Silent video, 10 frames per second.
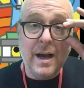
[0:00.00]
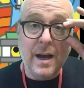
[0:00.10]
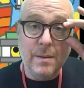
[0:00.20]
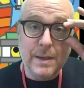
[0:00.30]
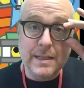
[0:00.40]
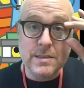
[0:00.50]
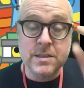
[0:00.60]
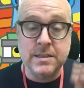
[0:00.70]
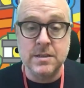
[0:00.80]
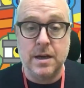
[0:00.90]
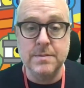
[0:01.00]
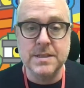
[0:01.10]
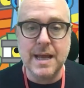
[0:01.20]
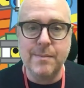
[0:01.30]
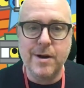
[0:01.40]
Um, it's time to
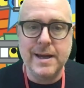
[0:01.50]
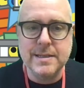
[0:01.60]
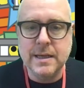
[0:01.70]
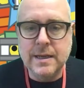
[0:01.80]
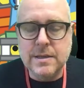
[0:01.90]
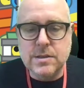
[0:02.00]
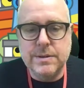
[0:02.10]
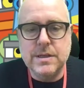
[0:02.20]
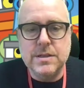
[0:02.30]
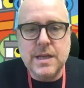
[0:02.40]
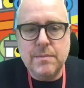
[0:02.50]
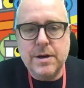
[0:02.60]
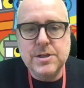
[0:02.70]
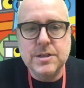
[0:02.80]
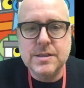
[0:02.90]
celebrate. So it's our
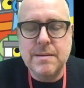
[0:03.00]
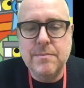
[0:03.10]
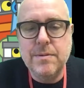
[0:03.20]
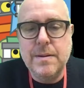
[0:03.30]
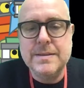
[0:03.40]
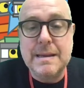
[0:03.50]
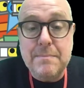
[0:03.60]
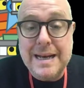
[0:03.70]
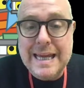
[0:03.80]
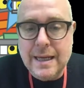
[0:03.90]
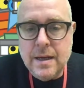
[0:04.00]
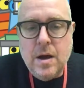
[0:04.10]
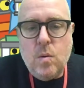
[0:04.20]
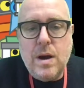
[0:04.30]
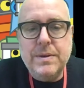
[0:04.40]
celebration assemb assembly
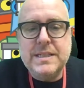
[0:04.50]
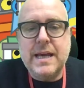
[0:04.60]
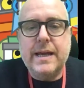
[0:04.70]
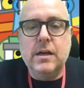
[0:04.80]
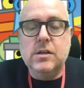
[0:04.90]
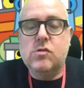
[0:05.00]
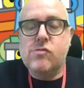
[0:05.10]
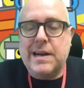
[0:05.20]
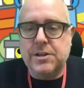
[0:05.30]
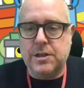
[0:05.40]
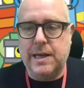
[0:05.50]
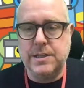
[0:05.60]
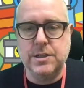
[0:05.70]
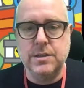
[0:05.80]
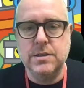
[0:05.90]
where we say
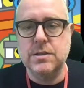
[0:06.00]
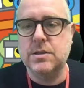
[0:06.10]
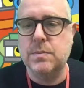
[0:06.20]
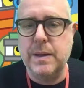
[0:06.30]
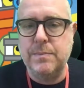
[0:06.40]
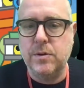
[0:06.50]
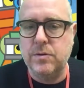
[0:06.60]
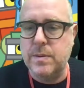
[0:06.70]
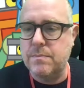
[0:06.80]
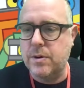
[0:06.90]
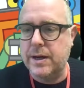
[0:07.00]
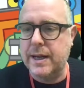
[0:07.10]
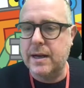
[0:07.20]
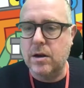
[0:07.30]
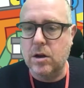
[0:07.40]
congratulations to people who've been putting
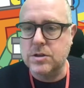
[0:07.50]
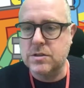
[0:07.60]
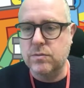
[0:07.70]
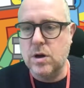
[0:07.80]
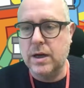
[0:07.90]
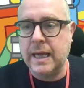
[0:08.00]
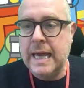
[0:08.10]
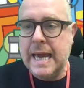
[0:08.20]
in lots of work.